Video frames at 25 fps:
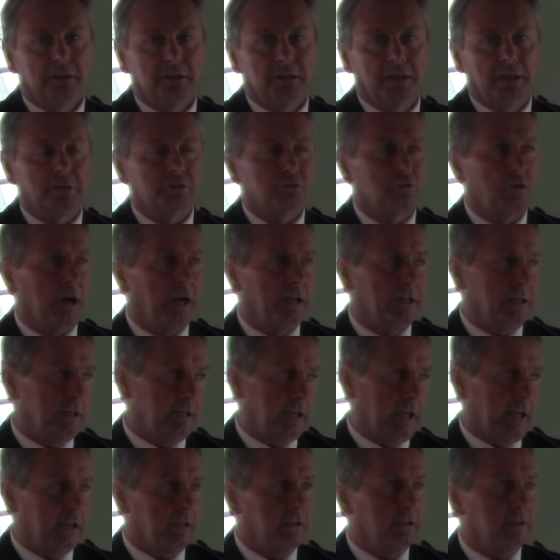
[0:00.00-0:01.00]
then trying to
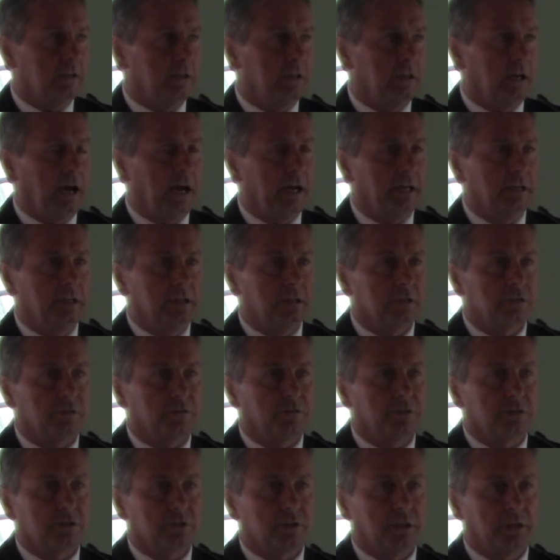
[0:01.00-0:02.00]
take the ideas
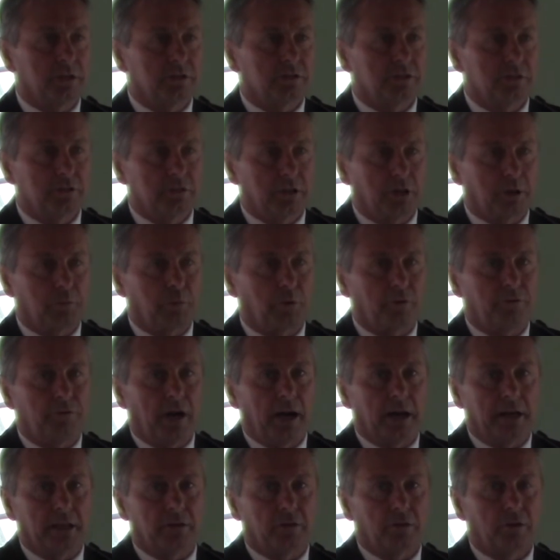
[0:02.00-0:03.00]
of the citizens that are
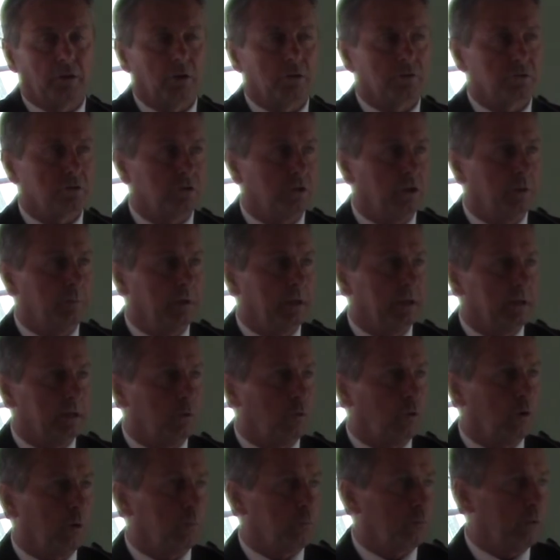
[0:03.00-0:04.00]
providing thoughts to me and
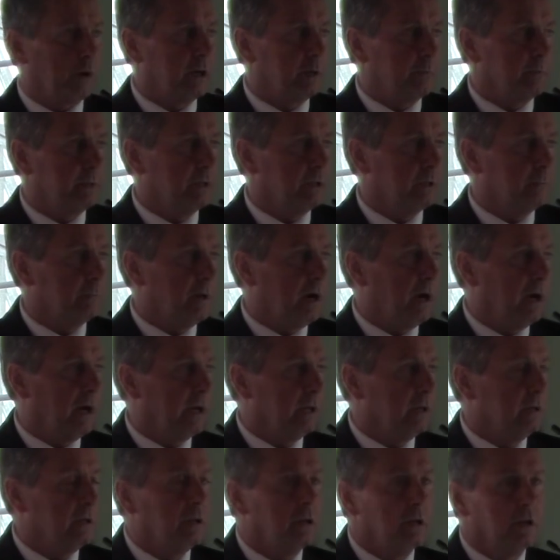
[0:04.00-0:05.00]
incorporate them into
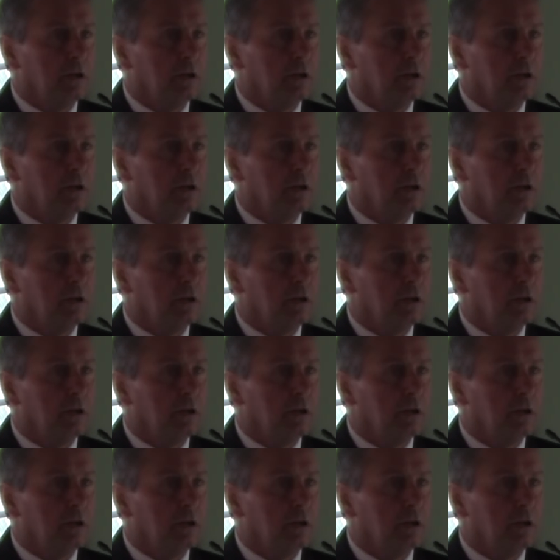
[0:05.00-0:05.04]
my